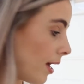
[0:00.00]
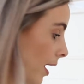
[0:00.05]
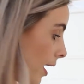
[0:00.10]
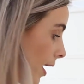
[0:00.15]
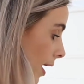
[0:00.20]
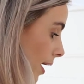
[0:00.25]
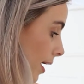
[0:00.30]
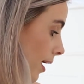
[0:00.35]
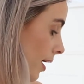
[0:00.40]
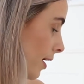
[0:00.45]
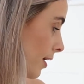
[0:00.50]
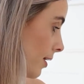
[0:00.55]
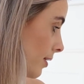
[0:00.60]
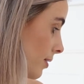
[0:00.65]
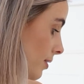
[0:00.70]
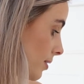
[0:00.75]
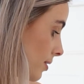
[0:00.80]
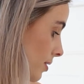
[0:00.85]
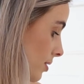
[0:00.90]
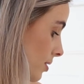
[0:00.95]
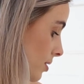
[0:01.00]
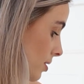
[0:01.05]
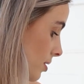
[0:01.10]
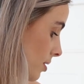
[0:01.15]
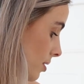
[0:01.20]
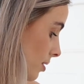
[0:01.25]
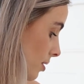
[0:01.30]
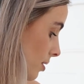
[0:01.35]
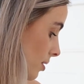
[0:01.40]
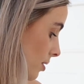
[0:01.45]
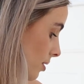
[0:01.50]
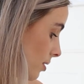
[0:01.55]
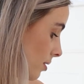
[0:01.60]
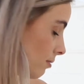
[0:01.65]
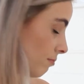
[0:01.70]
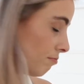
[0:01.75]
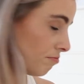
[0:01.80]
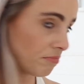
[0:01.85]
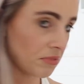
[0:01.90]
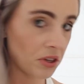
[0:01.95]
And
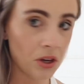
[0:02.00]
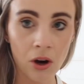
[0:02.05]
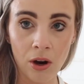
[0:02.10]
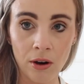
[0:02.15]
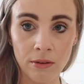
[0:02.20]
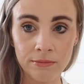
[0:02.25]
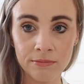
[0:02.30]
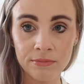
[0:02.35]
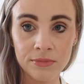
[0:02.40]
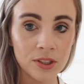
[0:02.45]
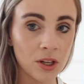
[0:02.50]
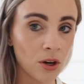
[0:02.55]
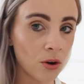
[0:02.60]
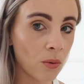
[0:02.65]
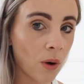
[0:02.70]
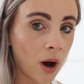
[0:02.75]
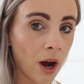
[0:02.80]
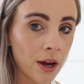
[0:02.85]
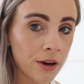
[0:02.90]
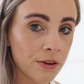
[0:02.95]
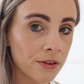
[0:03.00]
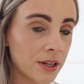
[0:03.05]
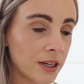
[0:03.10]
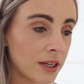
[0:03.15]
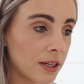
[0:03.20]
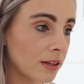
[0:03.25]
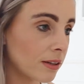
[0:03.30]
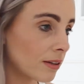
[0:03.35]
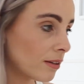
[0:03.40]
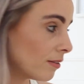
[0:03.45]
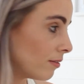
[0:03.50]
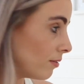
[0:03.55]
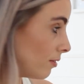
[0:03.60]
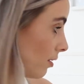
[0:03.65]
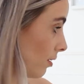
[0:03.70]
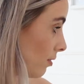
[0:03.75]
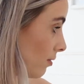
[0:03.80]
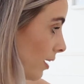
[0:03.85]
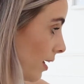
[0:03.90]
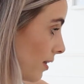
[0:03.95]
yeah, no wiring,
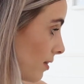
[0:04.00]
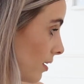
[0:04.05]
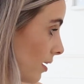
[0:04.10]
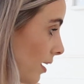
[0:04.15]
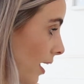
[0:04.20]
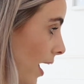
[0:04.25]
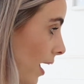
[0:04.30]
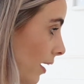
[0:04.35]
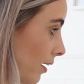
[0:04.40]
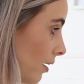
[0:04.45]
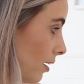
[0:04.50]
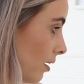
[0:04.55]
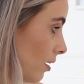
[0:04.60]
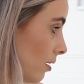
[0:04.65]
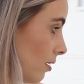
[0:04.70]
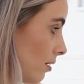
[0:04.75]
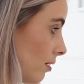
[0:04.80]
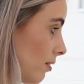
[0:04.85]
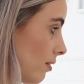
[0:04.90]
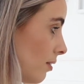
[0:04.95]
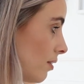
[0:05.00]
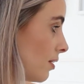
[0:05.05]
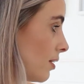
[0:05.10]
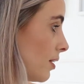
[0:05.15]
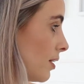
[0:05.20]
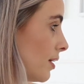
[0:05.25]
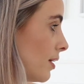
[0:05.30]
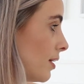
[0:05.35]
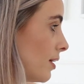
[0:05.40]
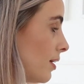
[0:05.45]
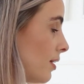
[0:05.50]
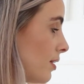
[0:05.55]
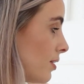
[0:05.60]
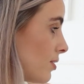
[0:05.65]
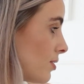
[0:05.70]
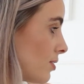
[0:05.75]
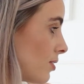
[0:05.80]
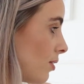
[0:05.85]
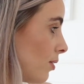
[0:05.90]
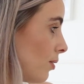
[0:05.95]
no nothing hanging here.
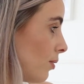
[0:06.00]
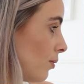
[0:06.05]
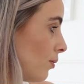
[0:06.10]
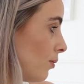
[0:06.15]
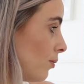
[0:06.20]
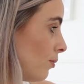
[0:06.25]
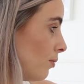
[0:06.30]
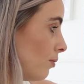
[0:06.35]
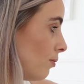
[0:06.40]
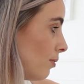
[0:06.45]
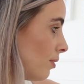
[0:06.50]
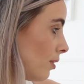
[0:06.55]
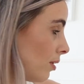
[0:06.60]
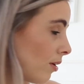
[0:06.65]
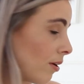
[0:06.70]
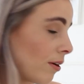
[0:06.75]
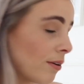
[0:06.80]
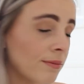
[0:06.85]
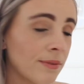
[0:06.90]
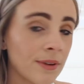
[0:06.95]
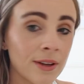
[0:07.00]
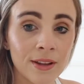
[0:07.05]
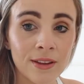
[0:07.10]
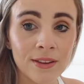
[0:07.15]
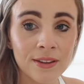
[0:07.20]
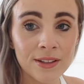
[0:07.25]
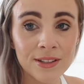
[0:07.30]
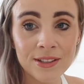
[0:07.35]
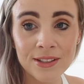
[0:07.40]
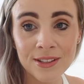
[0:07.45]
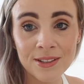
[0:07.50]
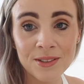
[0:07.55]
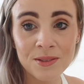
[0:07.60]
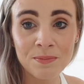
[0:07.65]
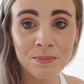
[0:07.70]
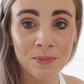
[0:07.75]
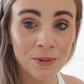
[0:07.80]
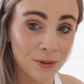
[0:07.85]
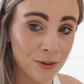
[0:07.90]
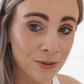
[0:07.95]
So yeah, this is
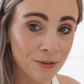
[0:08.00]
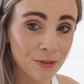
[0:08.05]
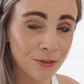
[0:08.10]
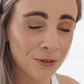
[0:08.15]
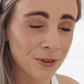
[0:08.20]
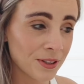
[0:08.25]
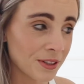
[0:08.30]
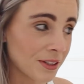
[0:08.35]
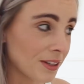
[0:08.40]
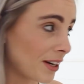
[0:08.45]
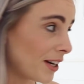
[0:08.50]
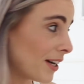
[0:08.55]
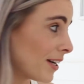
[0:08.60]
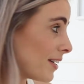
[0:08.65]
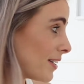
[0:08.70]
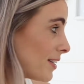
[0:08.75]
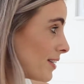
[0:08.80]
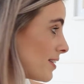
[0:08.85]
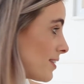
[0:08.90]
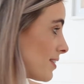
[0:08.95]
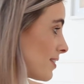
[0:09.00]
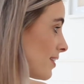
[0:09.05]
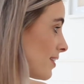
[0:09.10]
beautiful at night.